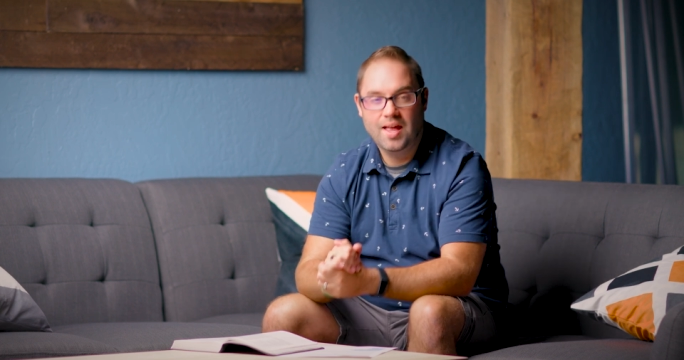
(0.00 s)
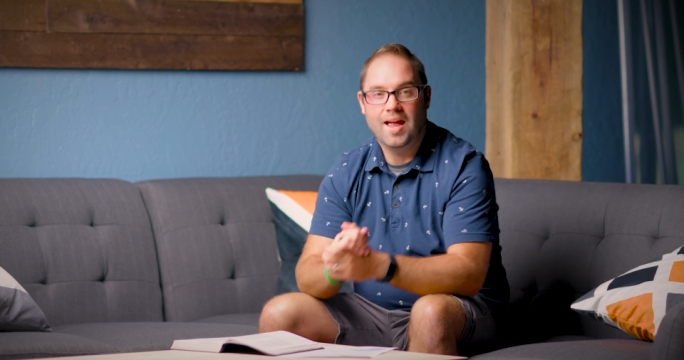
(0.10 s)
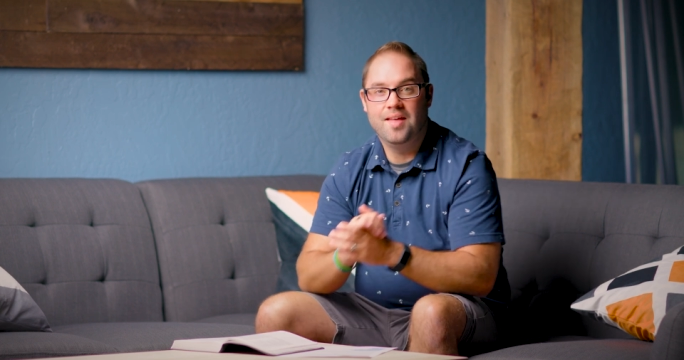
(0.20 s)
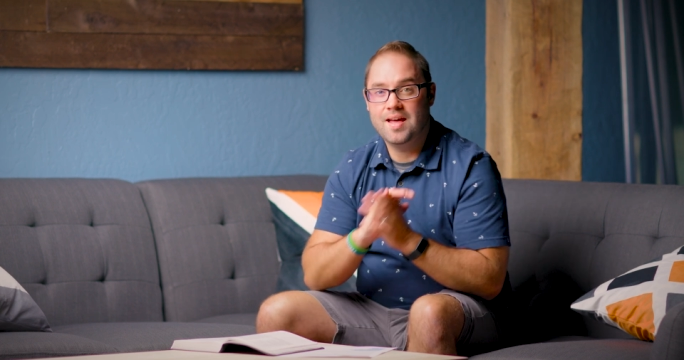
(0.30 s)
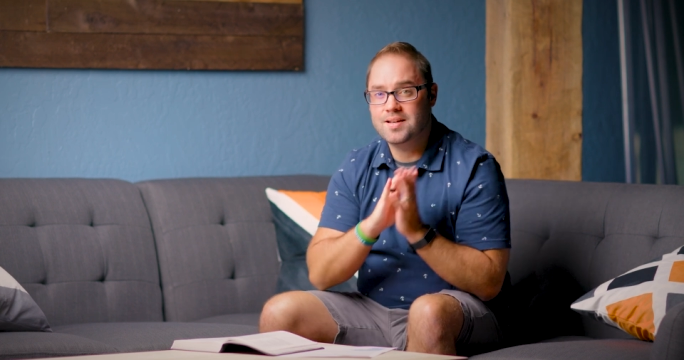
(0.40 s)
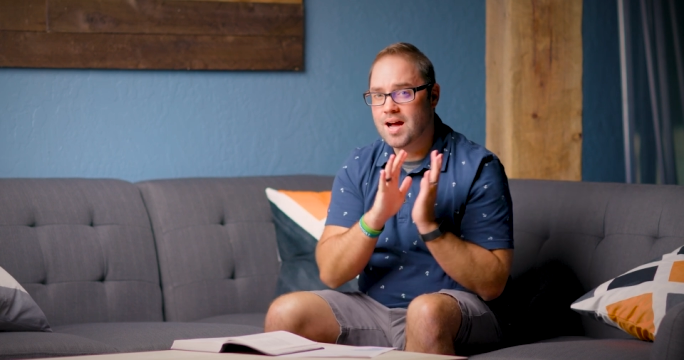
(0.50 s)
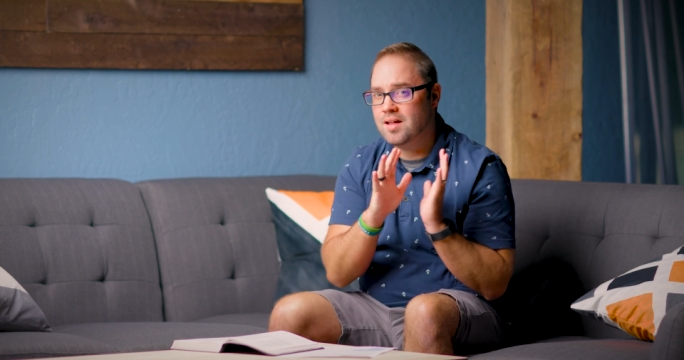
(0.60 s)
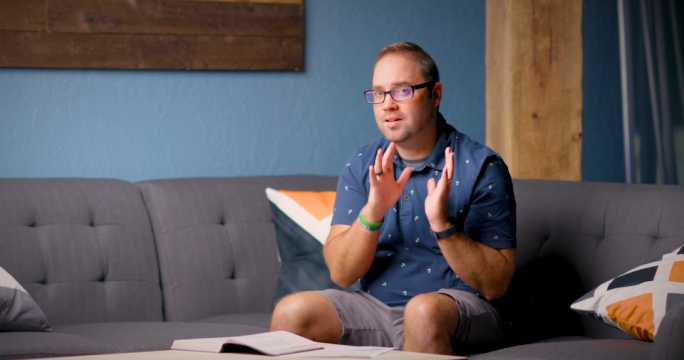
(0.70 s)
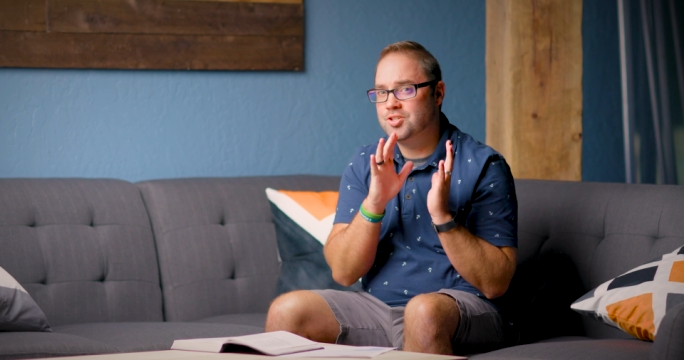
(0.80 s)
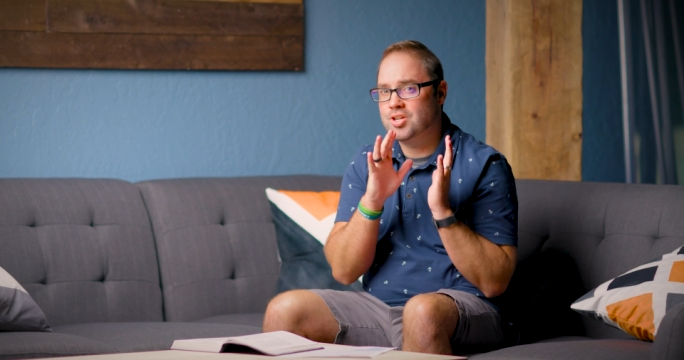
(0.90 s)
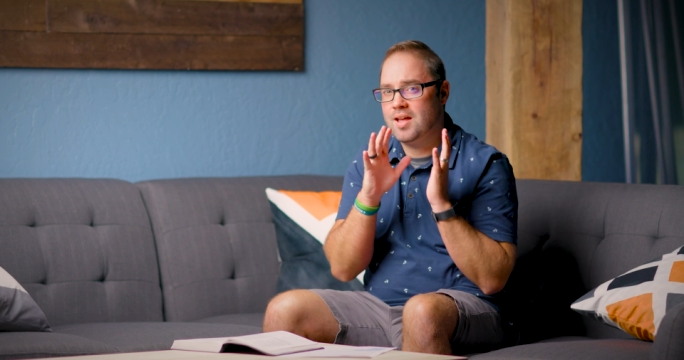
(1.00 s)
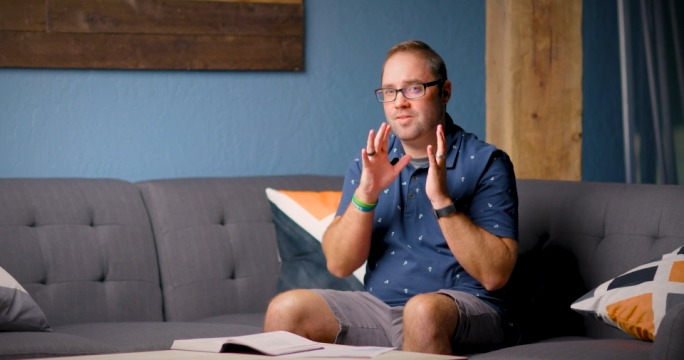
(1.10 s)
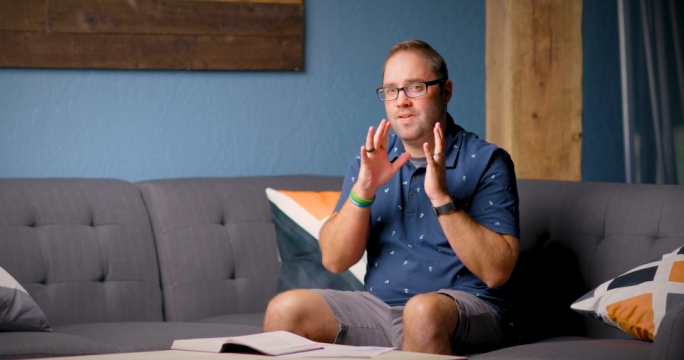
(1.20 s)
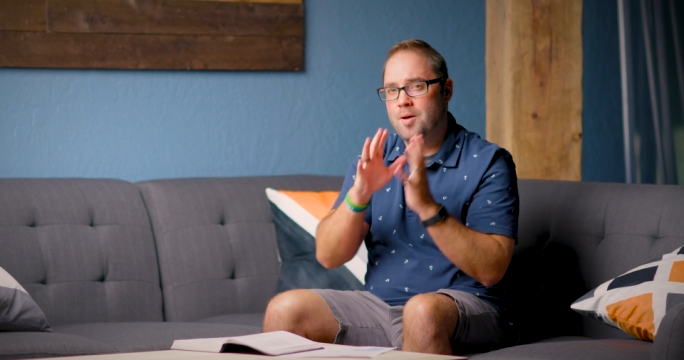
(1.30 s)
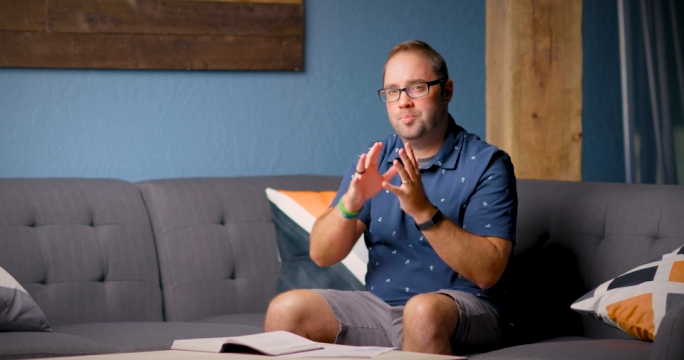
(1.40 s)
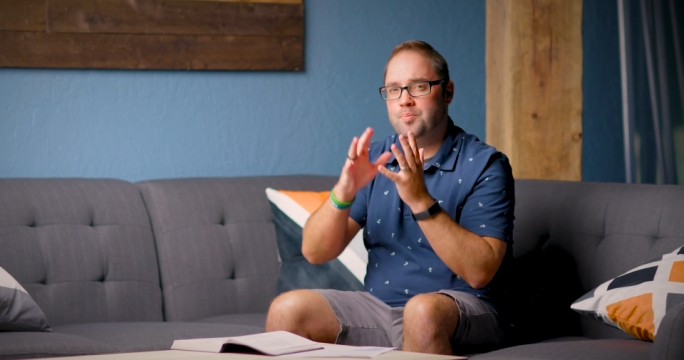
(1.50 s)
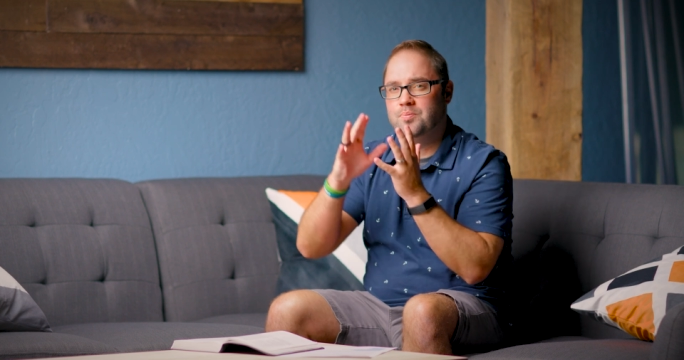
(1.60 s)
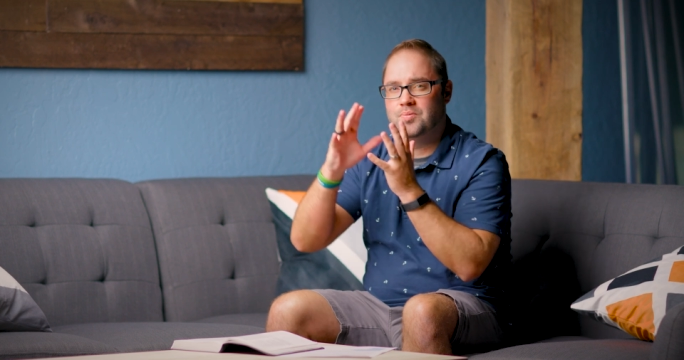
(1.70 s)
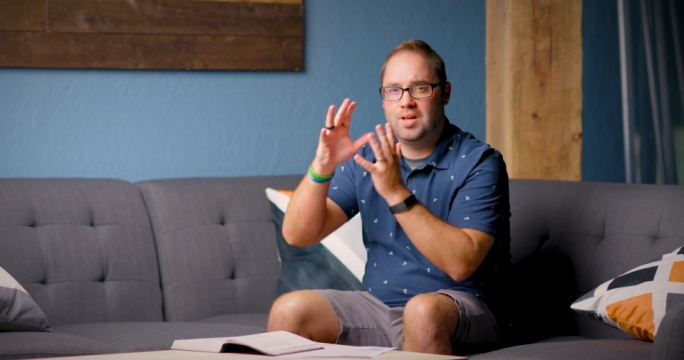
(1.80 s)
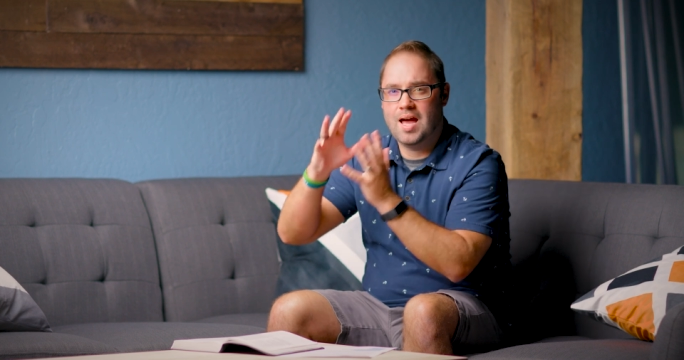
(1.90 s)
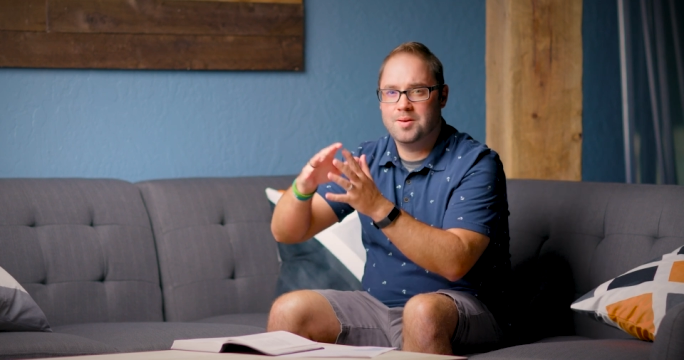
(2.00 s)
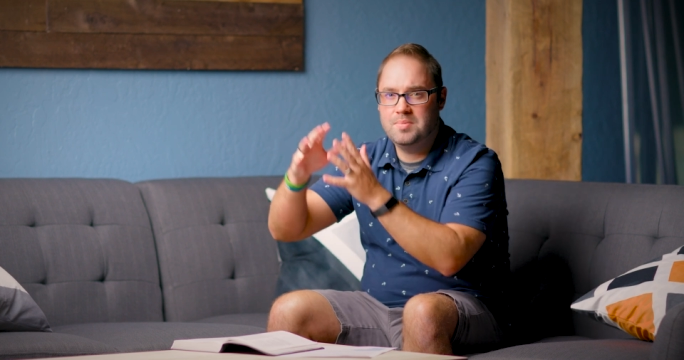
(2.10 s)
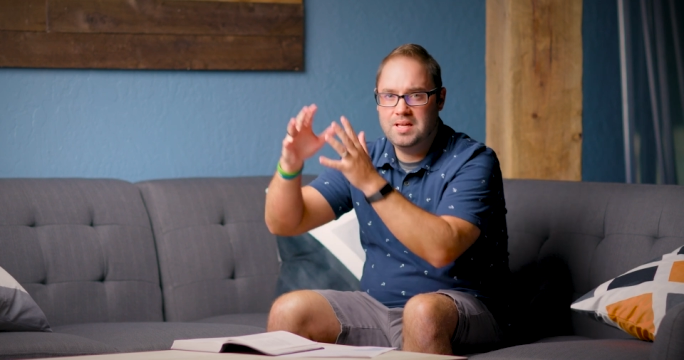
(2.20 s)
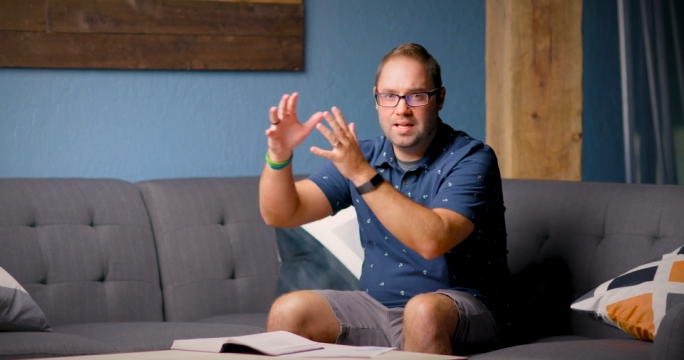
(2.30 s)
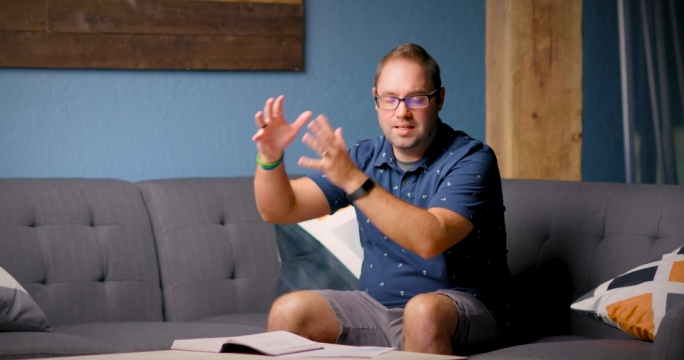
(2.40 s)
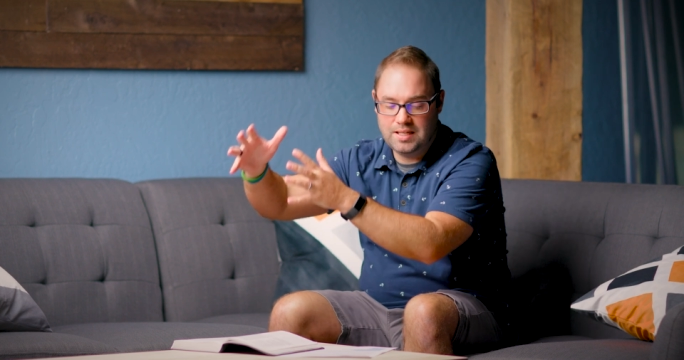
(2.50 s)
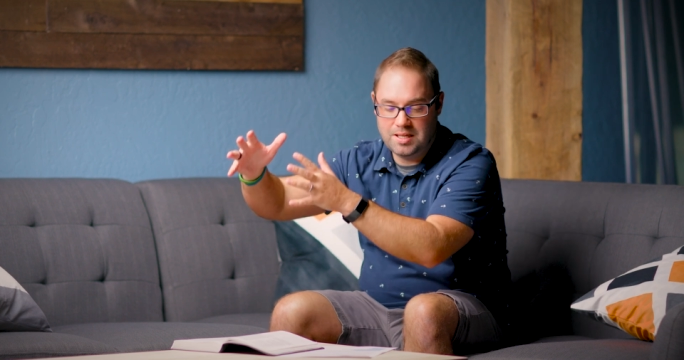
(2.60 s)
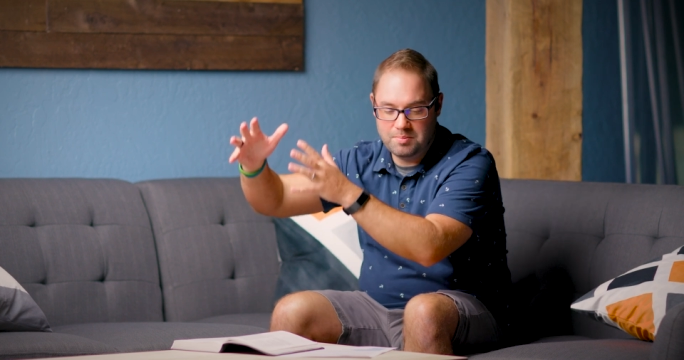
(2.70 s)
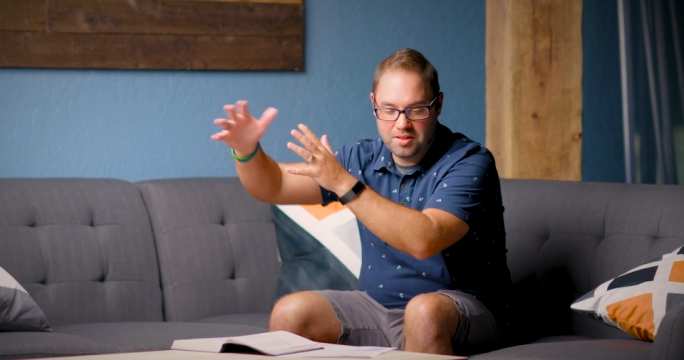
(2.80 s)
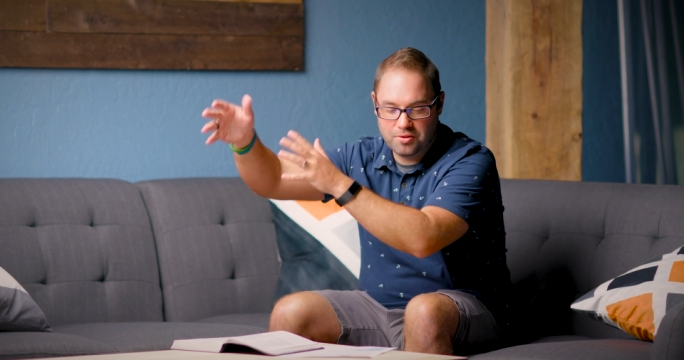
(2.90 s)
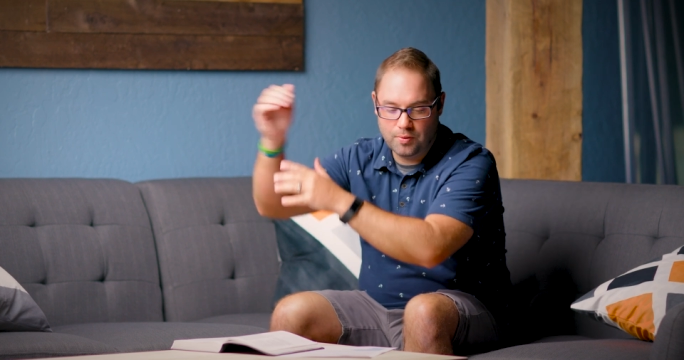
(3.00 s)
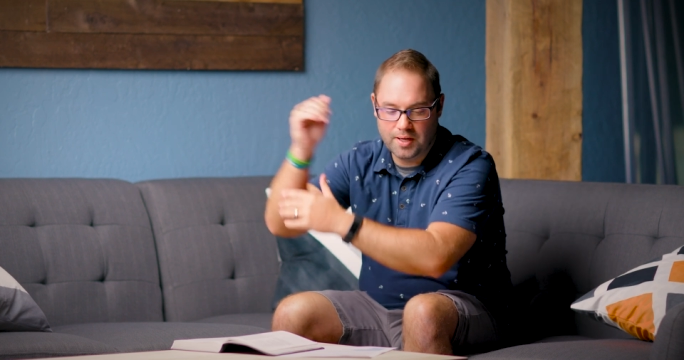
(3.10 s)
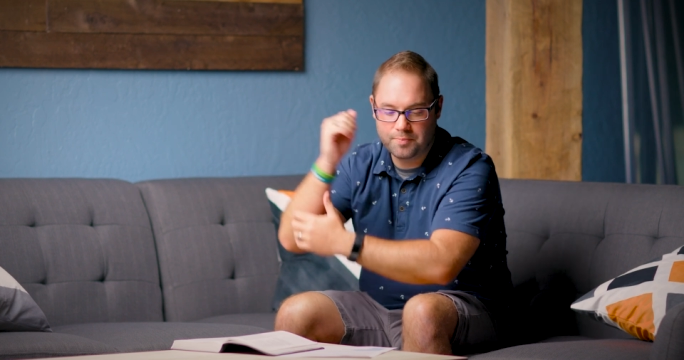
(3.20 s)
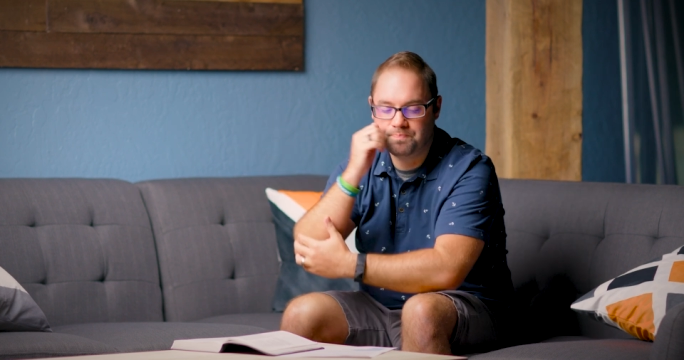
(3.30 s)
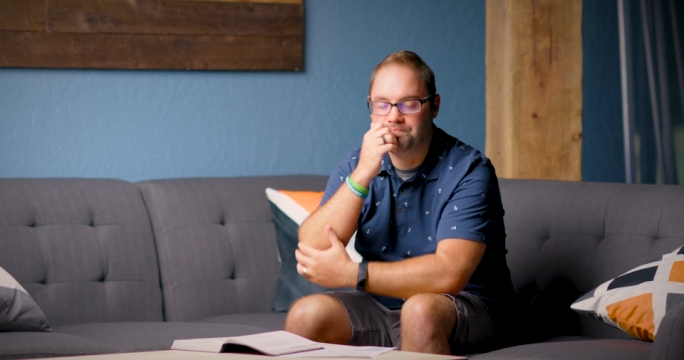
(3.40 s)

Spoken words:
And that knowledge kind of helped guide me and keep me through it.